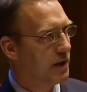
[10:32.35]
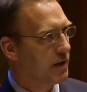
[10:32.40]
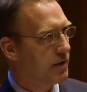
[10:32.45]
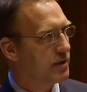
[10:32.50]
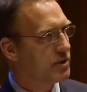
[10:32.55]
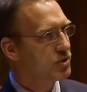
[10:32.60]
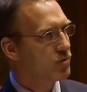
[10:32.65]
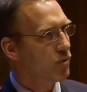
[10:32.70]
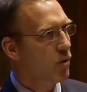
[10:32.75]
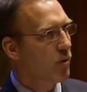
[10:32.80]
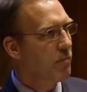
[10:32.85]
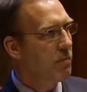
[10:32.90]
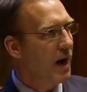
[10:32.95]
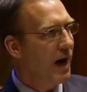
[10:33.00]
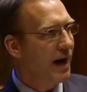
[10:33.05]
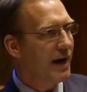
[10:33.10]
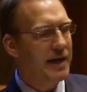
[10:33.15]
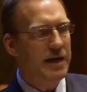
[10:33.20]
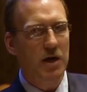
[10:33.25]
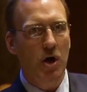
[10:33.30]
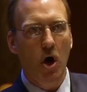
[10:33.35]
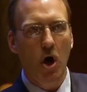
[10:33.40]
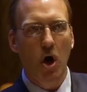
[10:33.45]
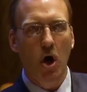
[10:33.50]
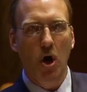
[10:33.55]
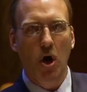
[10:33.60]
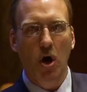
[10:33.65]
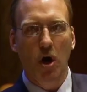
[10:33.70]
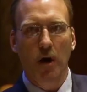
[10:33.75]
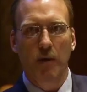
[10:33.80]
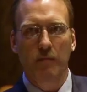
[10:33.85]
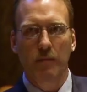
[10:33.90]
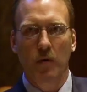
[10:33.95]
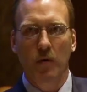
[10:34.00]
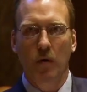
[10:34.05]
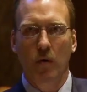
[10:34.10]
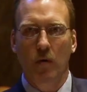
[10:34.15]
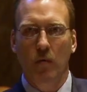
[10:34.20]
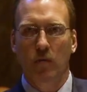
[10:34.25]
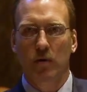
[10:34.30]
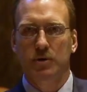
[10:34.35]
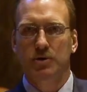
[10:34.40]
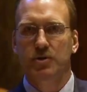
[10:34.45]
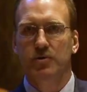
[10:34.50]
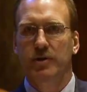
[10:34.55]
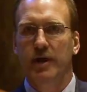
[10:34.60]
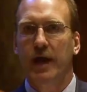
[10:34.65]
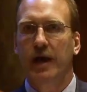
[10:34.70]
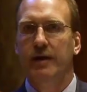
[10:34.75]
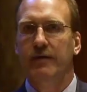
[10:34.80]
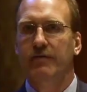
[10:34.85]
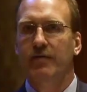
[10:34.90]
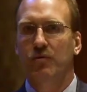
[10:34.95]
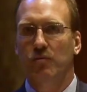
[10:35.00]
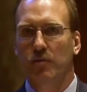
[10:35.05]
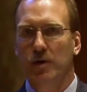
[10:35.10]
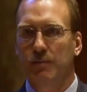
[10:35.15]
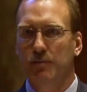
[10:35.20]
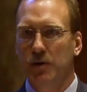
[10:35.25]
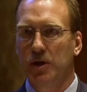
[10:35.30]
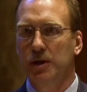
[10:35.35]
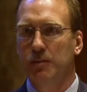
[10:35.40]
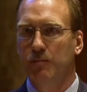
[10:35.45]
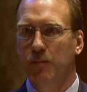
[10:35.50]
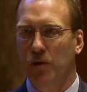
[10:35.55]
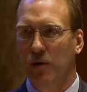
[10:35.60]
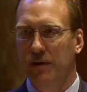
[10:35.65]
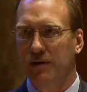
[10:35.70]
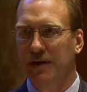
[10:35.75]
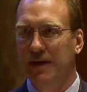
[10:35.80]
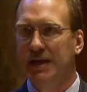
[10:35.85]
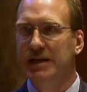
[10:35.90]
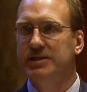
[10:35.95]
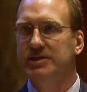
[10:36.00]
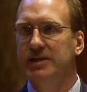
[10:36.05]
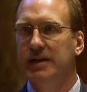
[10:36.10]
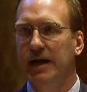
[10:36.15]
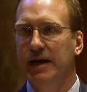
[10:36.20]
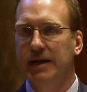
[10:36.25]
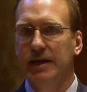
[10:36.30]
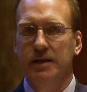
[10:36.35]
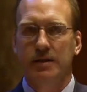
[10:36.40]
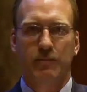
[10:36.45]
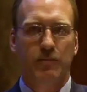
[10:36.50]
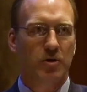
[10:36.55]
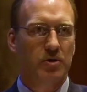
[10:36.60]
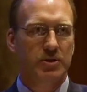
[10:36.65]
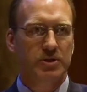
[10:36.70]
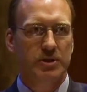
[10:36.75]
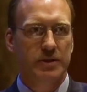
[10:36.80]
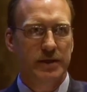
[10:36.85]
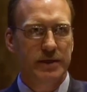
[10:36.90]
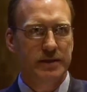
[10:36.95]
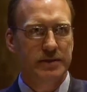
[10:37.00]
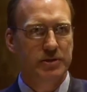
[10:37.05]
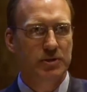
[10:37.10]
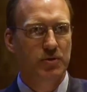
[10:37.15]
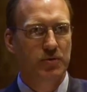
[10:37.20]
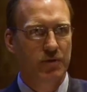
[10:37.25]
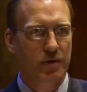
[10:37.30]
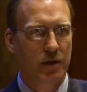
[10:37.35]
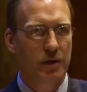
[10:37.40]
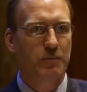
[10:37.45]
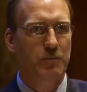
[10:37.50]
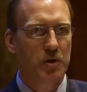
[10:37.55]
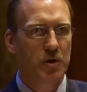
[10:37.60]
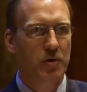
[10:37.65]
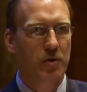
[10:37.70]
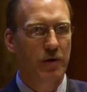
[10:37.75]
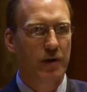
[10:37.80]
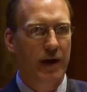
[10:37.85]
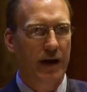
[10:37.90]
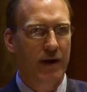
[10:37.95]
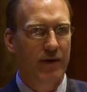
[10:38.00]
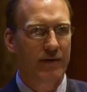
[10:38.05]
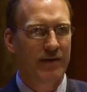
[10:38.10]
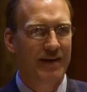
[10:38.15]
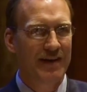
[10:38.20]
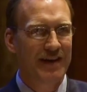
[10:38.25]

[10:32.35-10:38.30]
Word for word: This robotic arm will do that of three people. He said, I need the person that is doing the computer now.